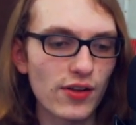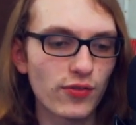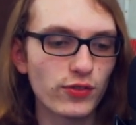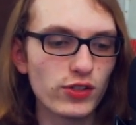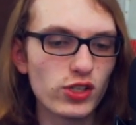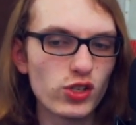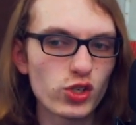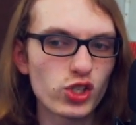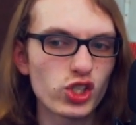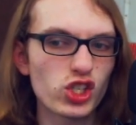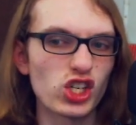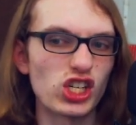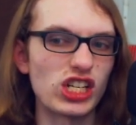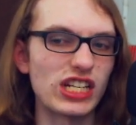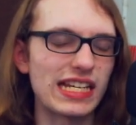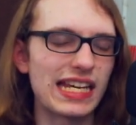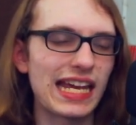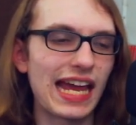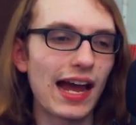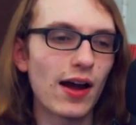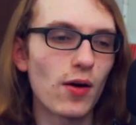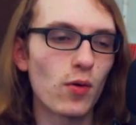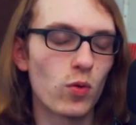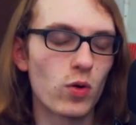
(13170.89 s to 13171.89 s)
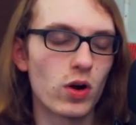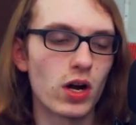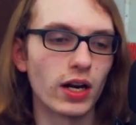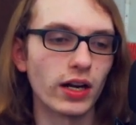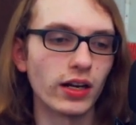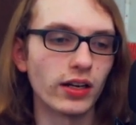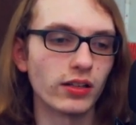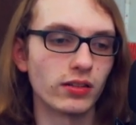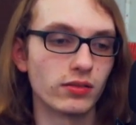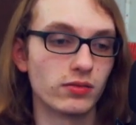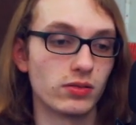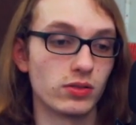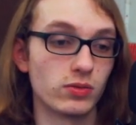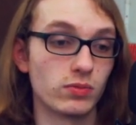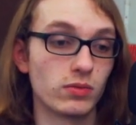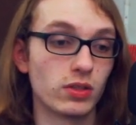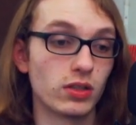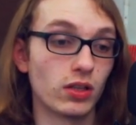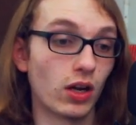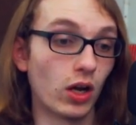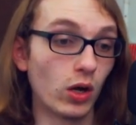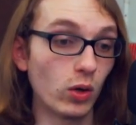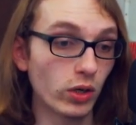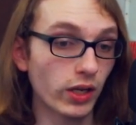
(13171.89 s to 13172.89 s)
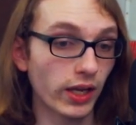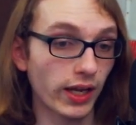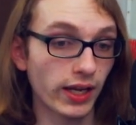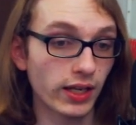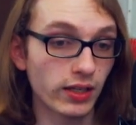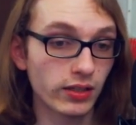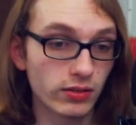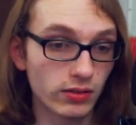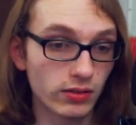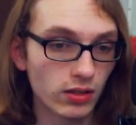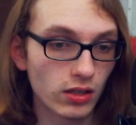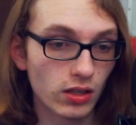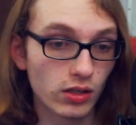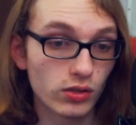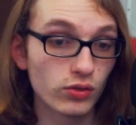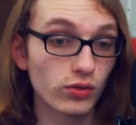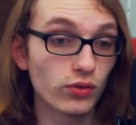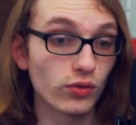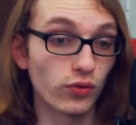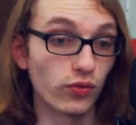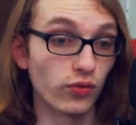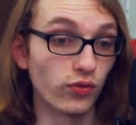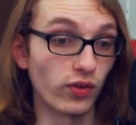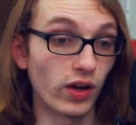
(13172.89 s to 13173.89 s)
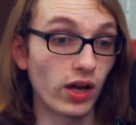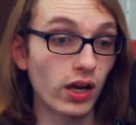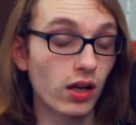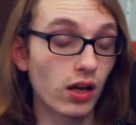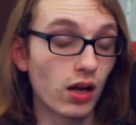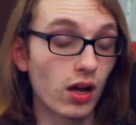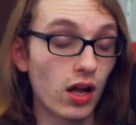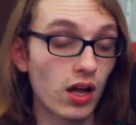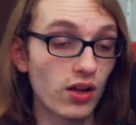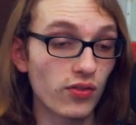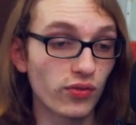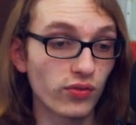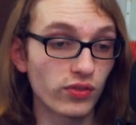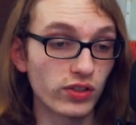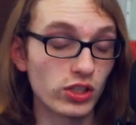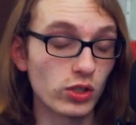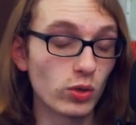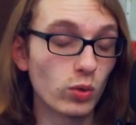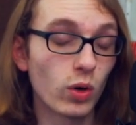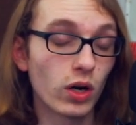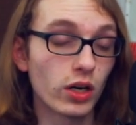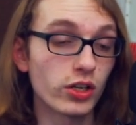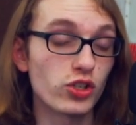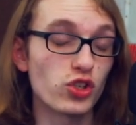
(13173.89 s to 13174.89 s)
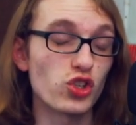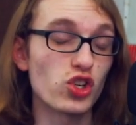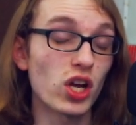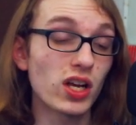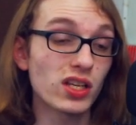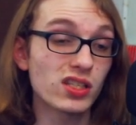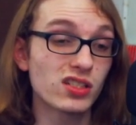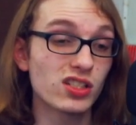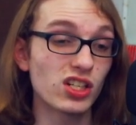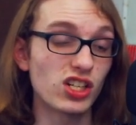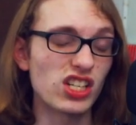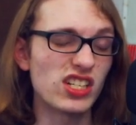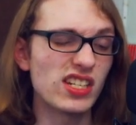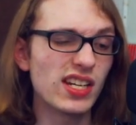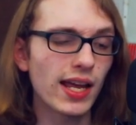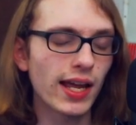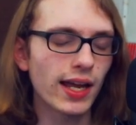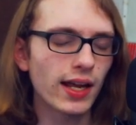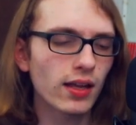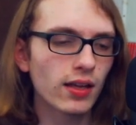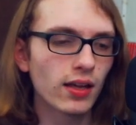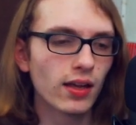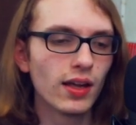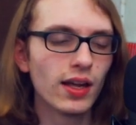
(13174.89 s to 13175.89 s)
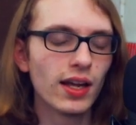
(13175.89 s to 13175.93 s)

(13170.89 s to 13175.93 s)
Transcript: You should get one. And okay, fuck off. You are just a dick.